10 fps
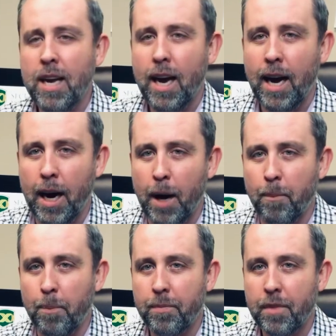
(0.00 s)

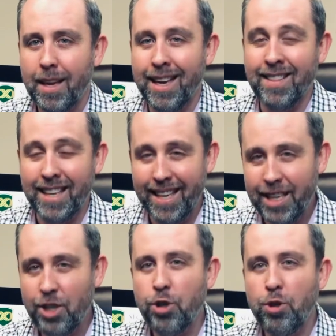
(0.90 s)
and the
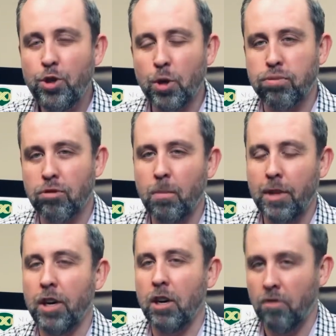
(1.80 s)
issues you're probably
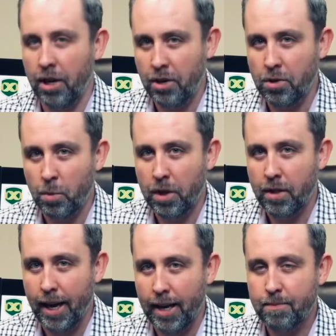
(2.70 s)
going to run into with
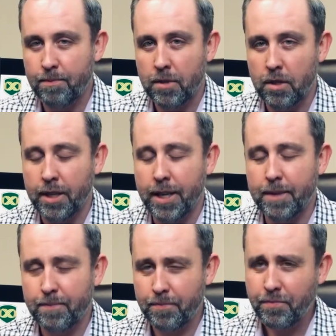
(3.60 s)
that. Okay,
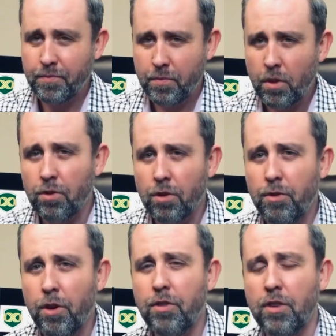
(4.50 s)
so
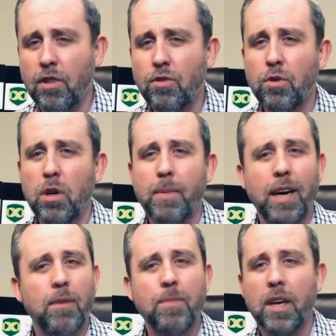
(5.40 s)
first thing, let's talk
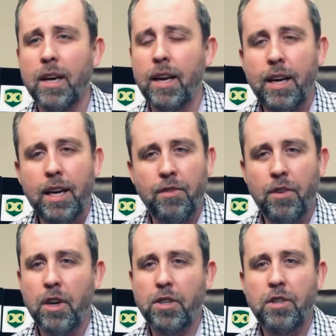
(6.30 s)
about if you've
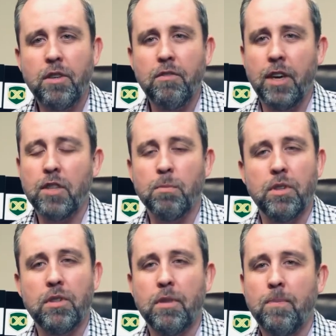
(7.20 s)
got your
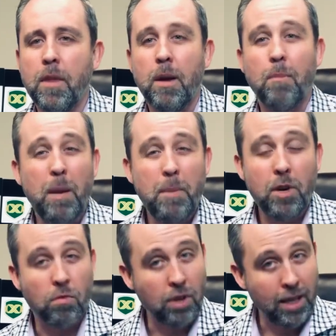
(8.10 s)
investments, maybe
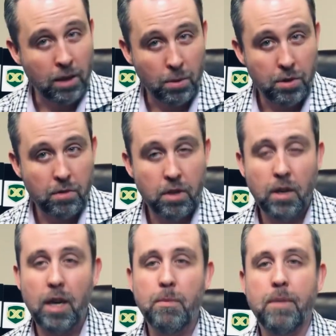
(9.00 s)
you're really close to
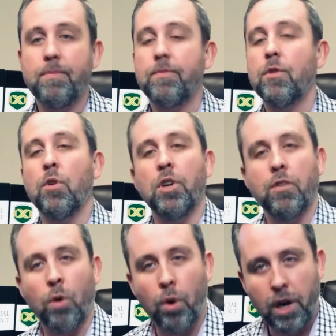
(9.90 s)
retirement or
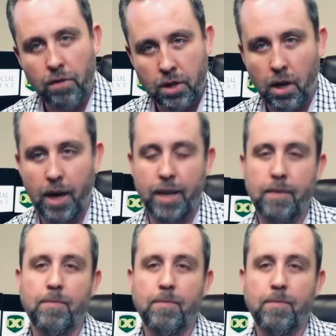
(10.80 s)
you've already retired.